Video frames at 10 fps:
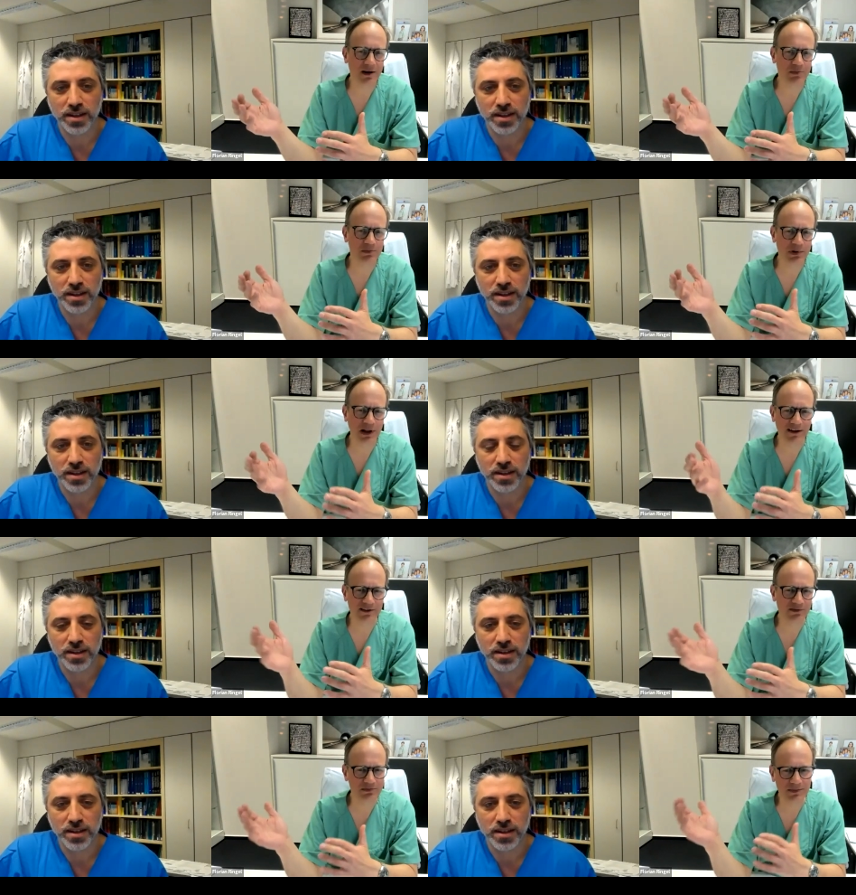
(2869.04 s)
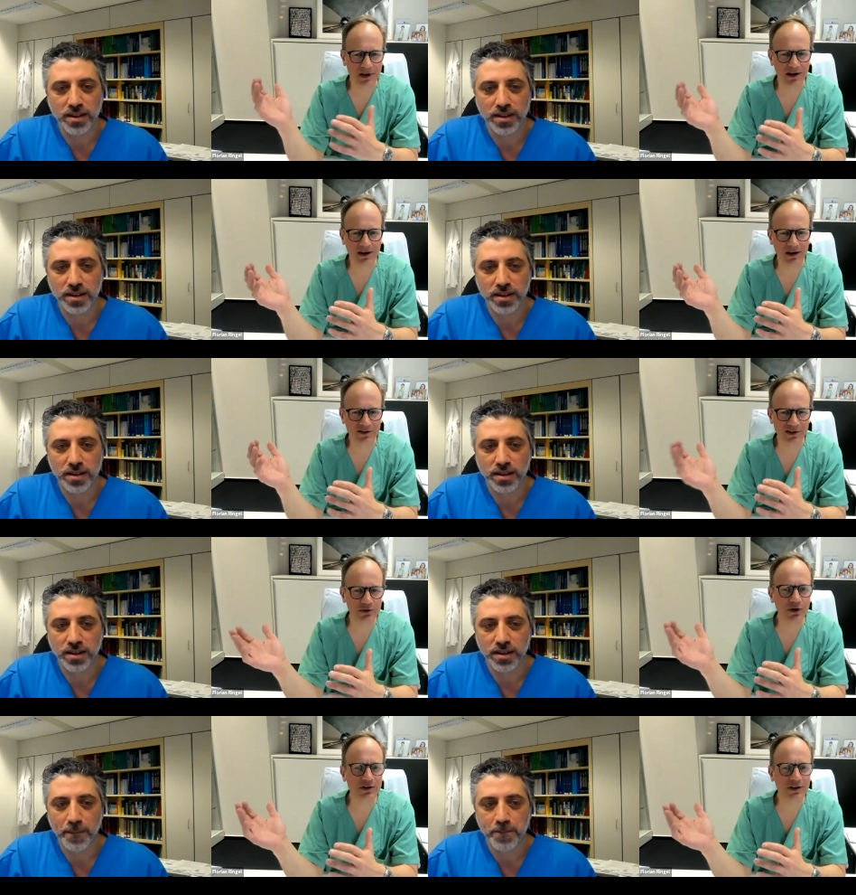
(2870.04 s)
Speaker 1: uh, plus uh,
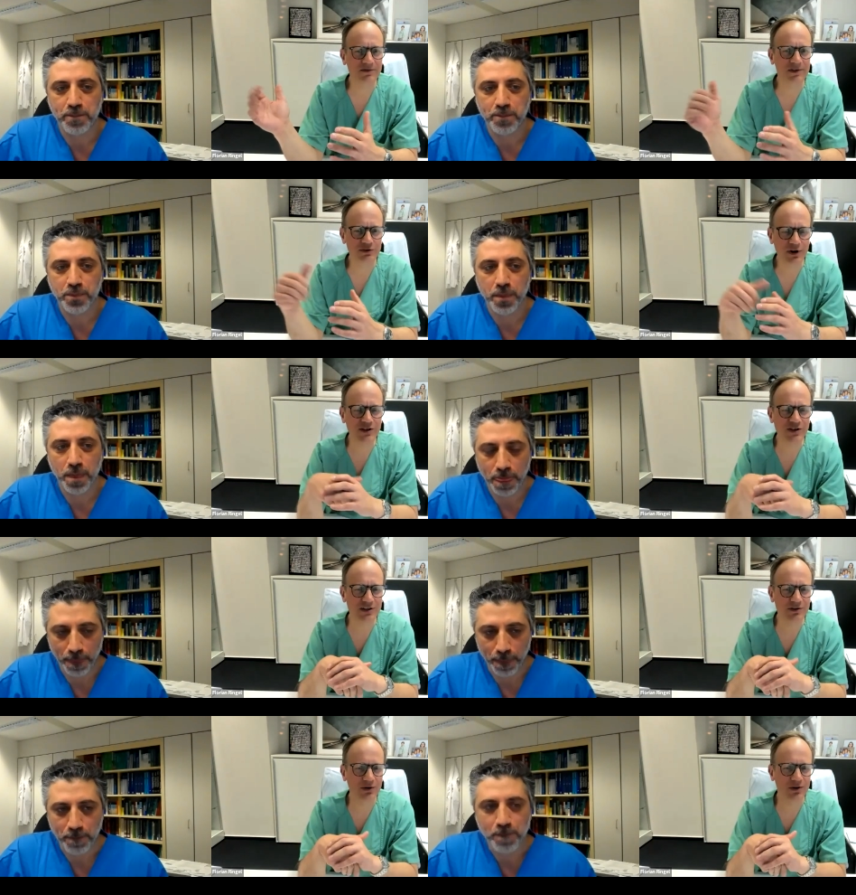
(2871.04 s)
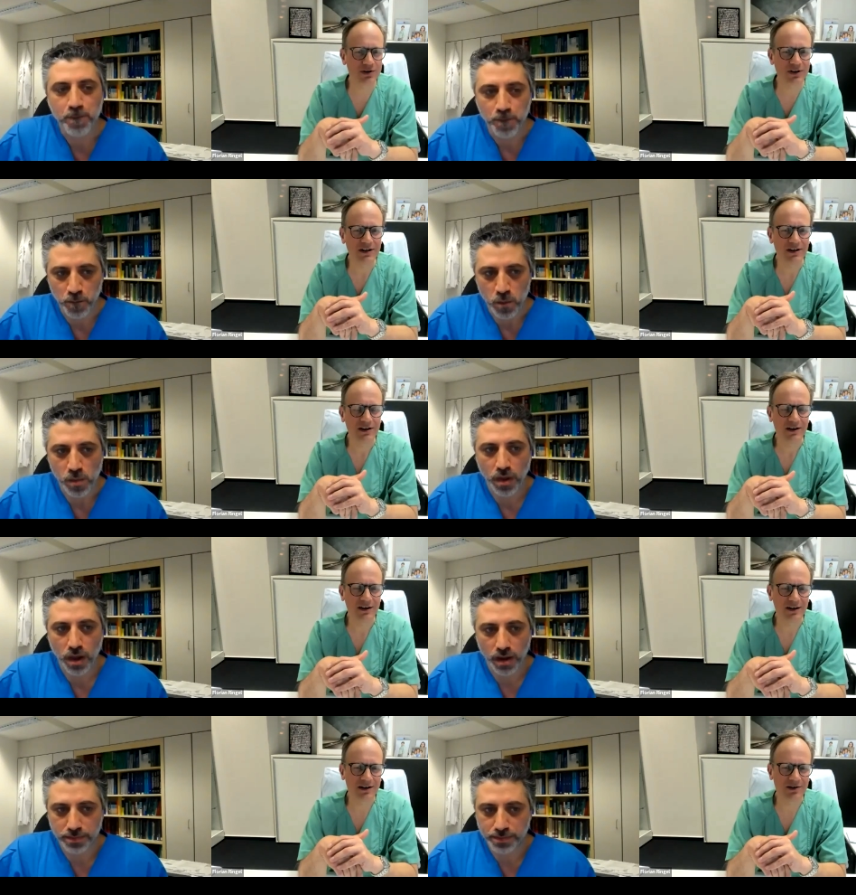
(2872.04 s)
steroid infiltration, or
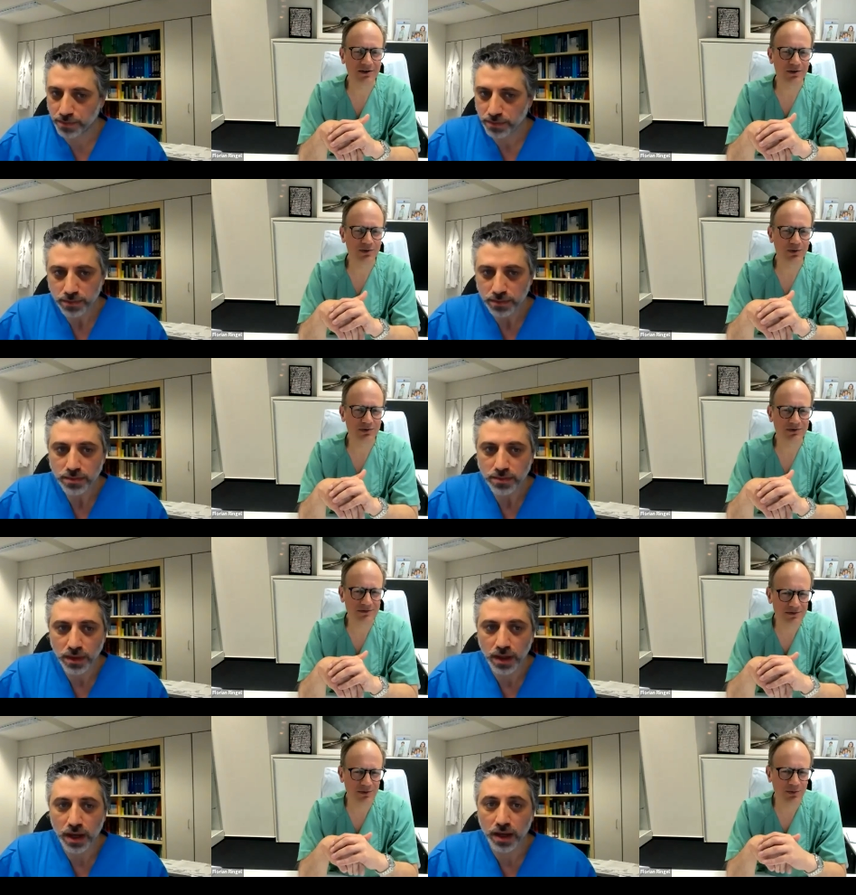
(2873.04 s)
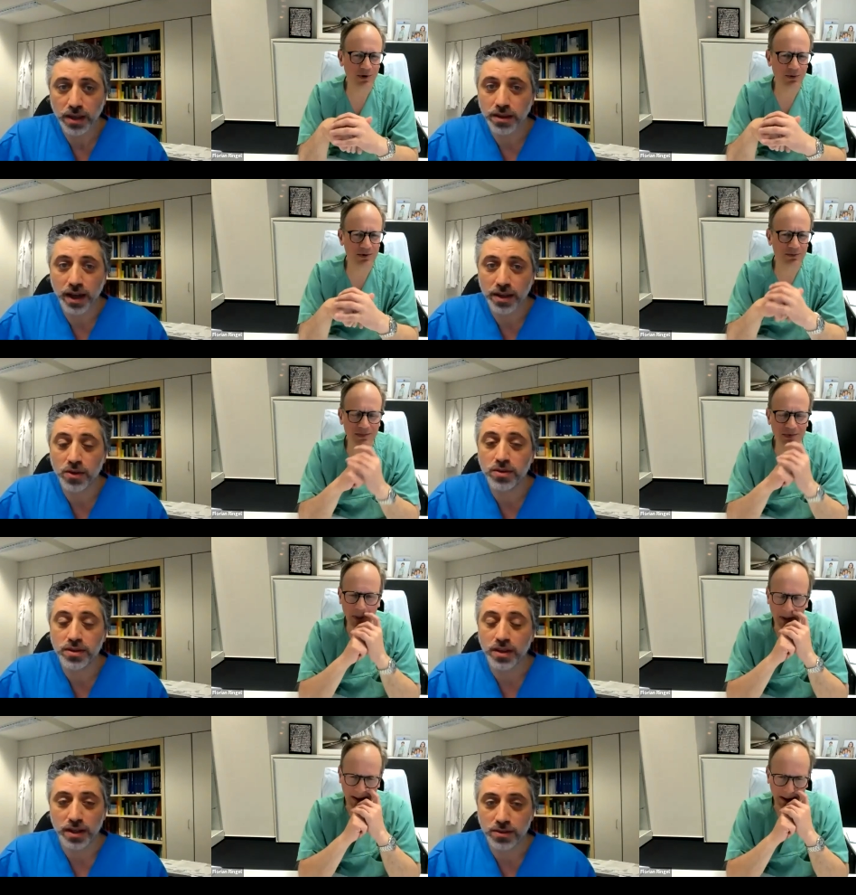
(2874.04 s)
uh, well, Again, I
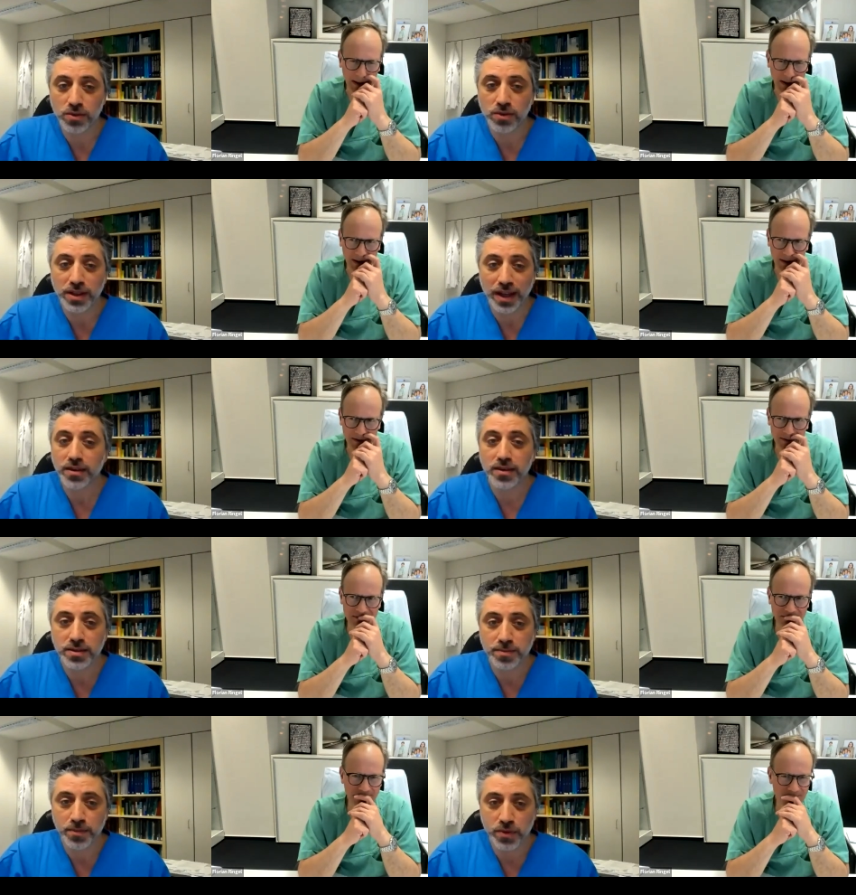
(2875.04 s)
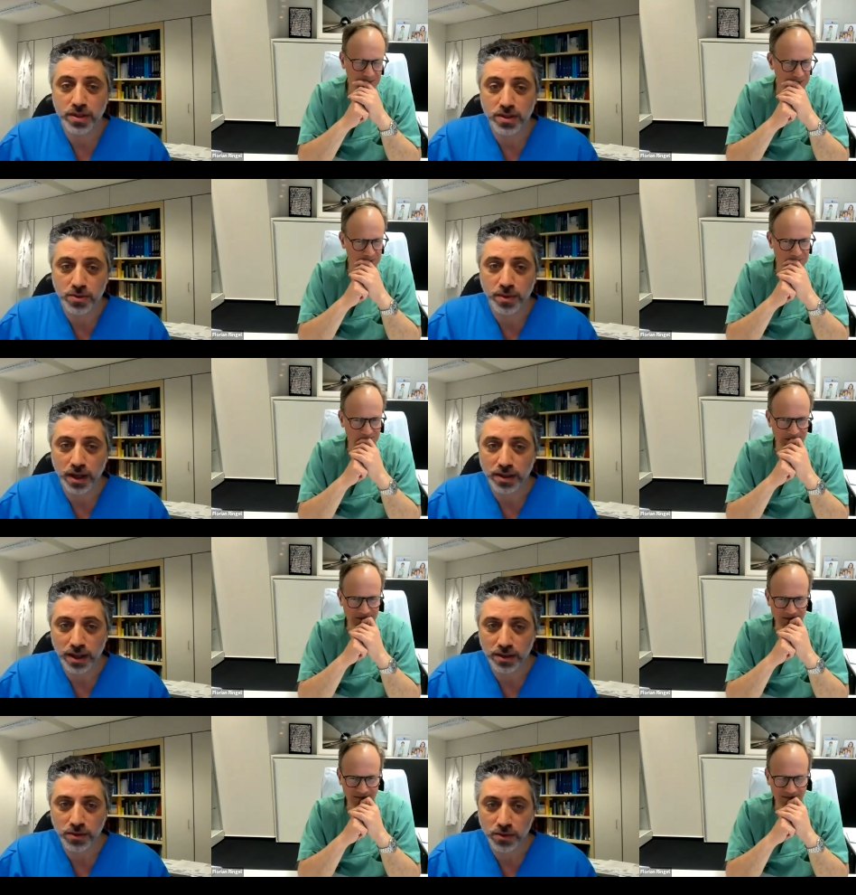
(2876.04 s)
Speaker 2: don't I don't like this procedure
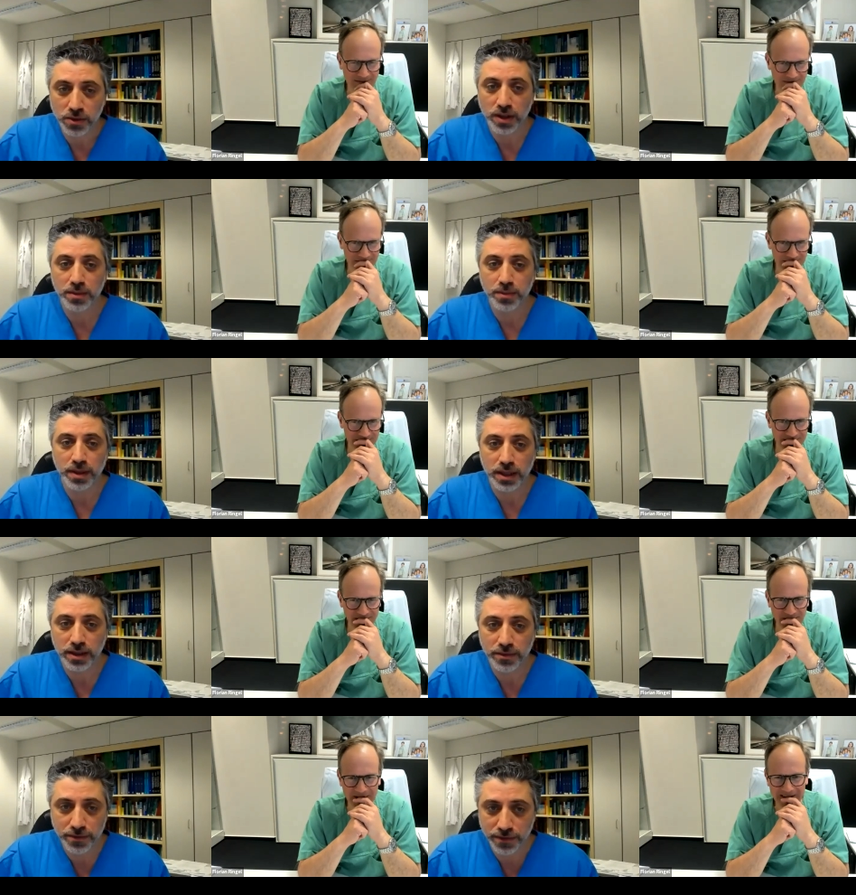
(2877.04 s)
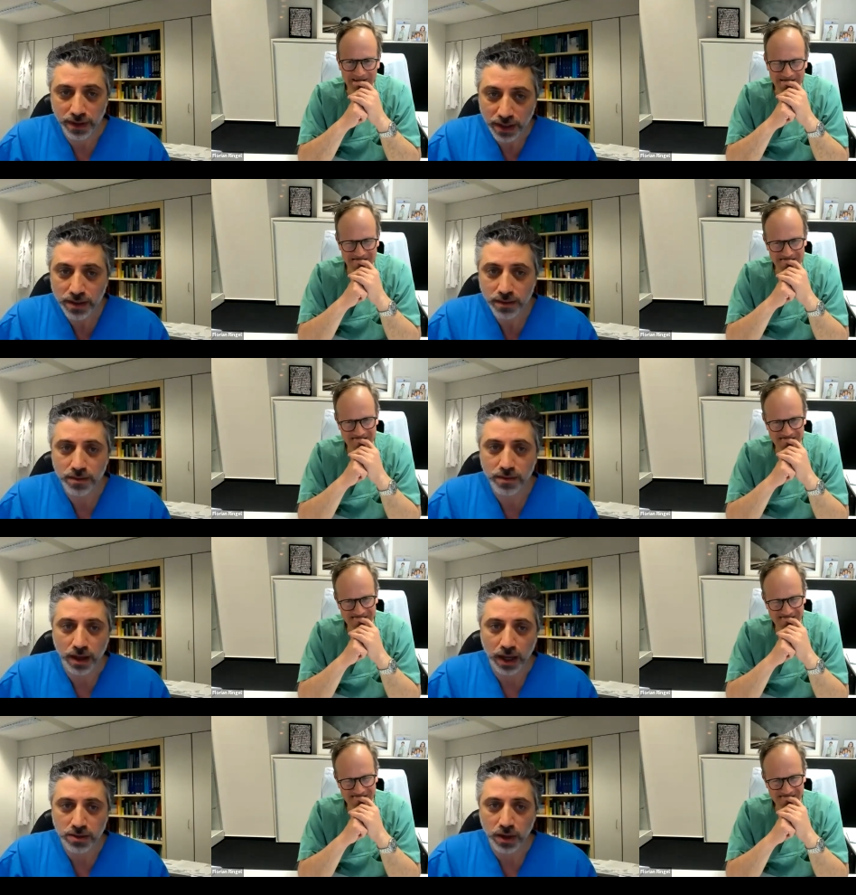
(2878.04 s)
because I don't really believe in it.
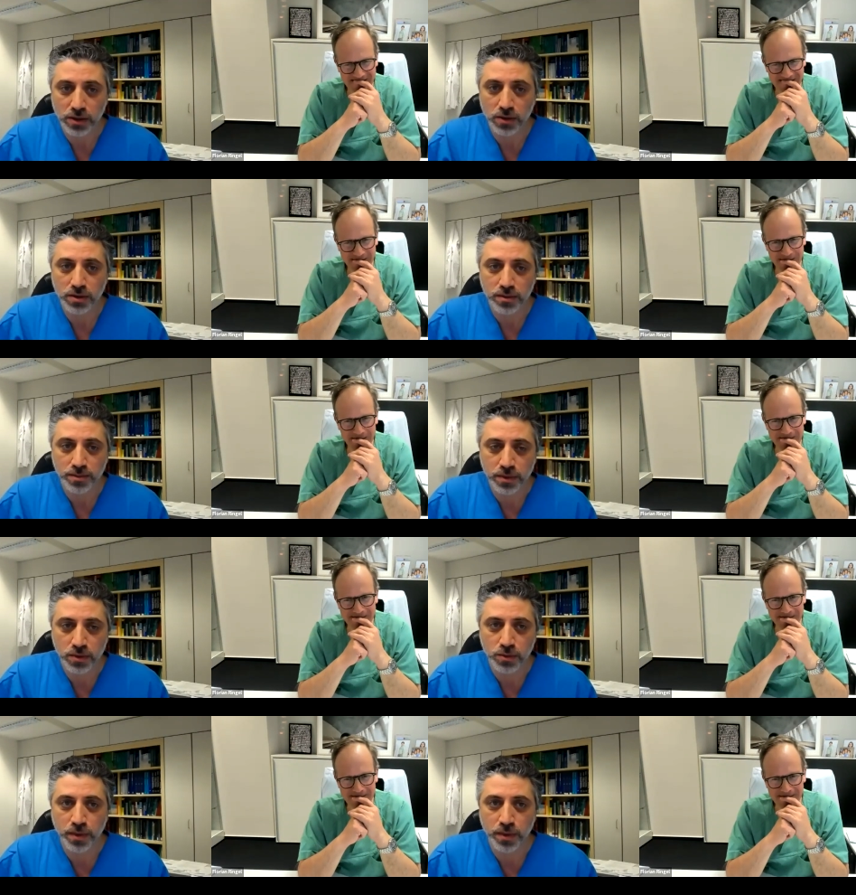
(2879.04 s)
so I don't do